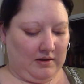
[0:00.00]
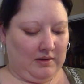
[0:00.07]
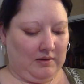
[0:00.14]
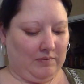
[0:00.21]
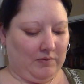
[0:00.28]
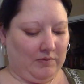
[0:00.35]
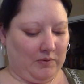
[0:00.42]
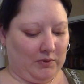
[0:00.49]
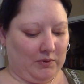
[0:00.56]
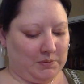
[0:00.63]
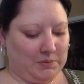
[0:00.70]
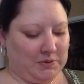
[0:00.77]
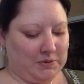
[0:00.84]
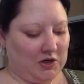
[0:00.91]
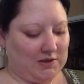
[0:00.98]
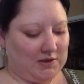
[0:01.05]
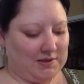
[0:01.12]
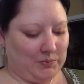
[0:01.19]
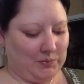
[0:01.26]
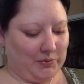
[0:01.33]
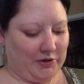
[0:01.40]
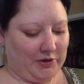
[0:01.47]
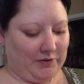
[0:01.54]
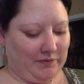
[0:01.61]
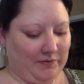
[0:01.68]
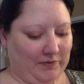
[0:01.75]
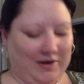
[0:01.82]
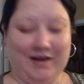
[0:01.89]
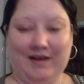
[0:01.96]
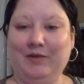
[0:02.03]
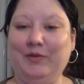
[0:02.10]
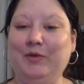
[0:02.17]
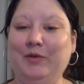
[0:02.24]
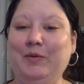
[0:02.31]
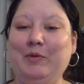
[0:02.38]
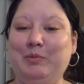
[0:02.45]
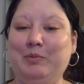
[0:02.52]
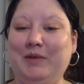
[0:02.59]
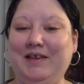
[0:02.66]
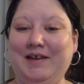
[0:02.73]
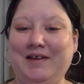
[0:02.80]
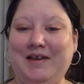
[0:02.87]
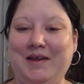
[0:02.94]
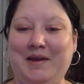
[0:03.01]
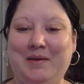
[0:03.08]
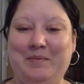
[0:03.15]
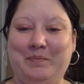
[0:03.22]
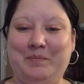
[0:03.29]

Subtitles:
Whoever holds the most cards is the winner. I don't think I've ever played that game